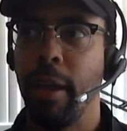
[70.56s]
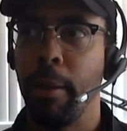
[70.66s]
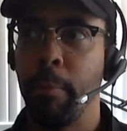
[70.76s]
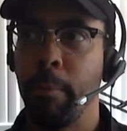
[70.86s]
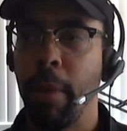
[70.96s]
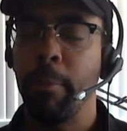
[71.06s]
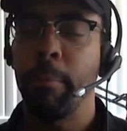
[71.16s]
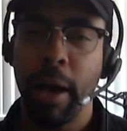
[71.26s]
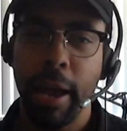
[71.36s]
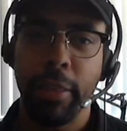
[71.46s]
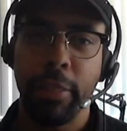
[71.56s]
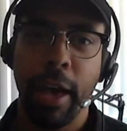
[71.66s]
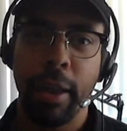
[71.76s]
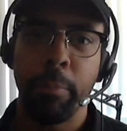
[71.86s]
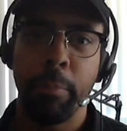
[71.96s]
and embody
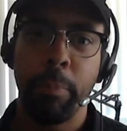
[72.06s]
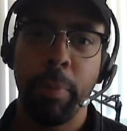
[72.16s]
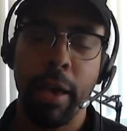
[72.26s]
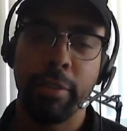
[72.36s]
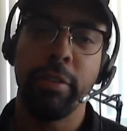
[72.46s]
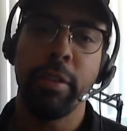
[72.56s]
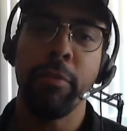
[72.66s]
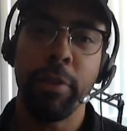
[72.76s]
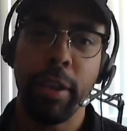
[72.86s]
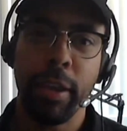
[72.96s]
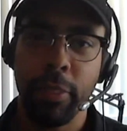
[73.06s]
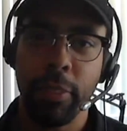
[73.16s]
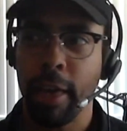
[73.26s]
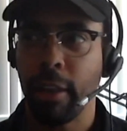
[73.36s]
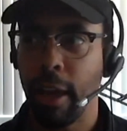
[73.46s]
that positivity
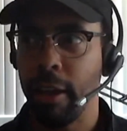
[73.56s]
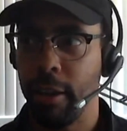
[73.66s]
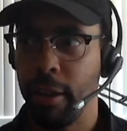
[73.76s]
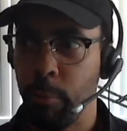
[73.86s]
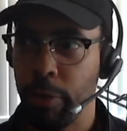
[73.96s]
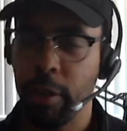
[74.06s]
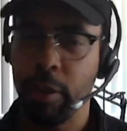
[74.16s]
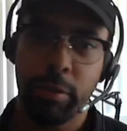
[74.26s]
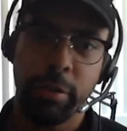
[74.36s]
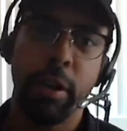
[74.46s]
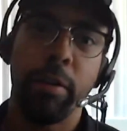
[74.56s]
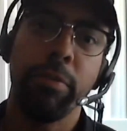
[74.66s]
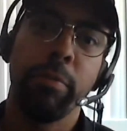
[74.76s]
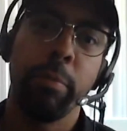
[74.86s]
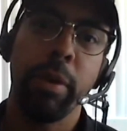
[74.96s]
and that light within yourself
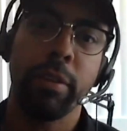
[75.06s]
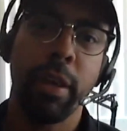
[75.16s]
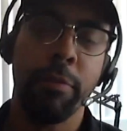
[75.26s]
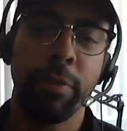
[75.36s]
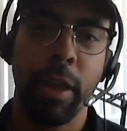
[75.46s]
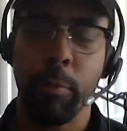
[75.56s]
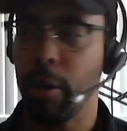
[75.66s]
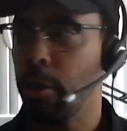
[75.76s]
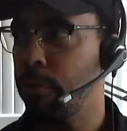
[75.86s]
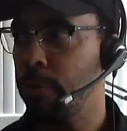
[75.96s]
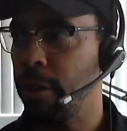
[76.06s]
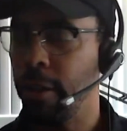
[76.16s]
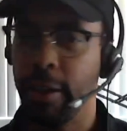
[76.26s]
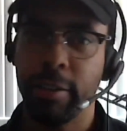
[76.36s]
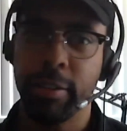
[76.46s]
because i feel like what you're
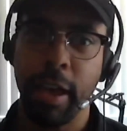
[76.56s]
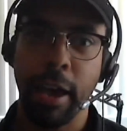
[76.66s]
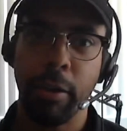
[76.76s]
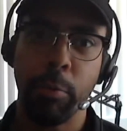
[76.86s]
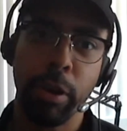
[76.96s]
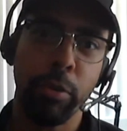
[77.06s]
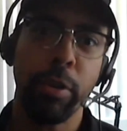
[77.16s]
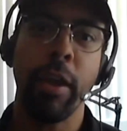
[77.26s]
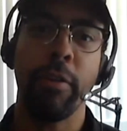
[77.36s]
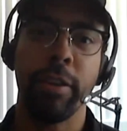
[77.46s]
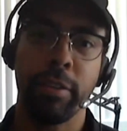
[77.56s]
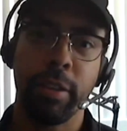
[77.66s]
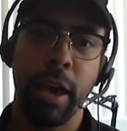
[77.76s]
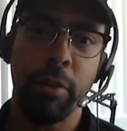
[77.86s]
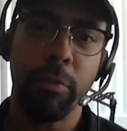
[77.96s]
feeling inside or what you carry
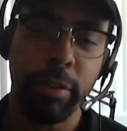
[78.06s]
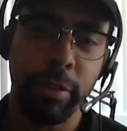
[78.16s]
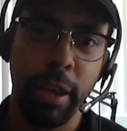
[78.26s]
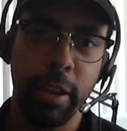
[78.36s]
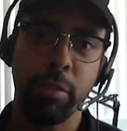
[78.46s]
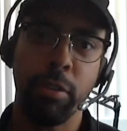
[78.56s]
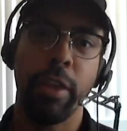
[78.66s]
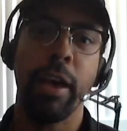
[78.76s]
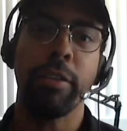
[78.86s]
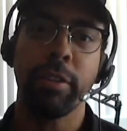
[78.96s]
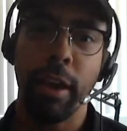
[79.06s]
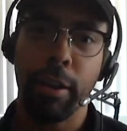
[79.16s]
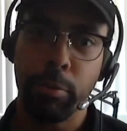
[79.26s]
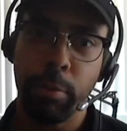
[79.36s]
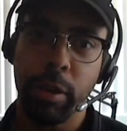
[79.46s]
inside resonates on the
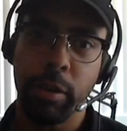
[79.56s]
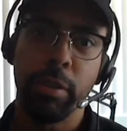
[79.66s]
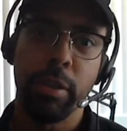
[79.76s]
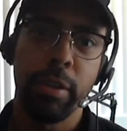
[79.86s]
outside as well